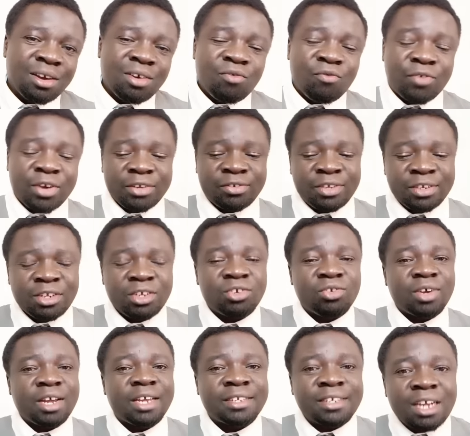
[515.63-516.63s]
Frustration
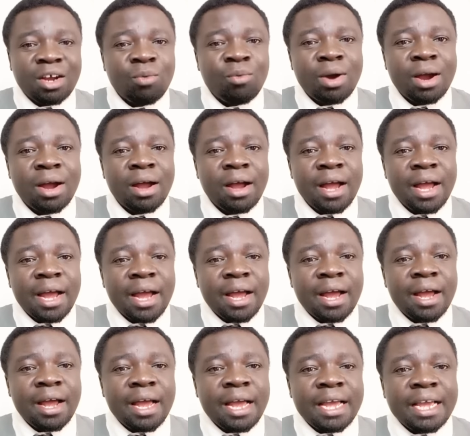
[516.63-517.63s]
to Gachagua
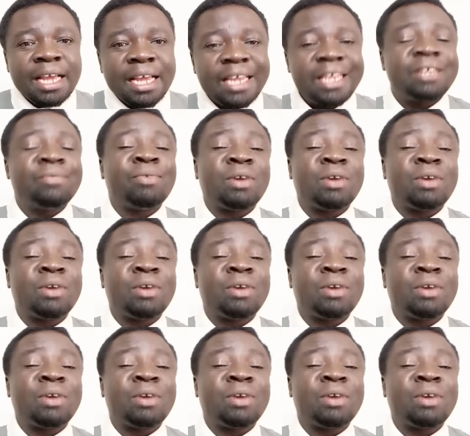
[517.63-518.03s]
is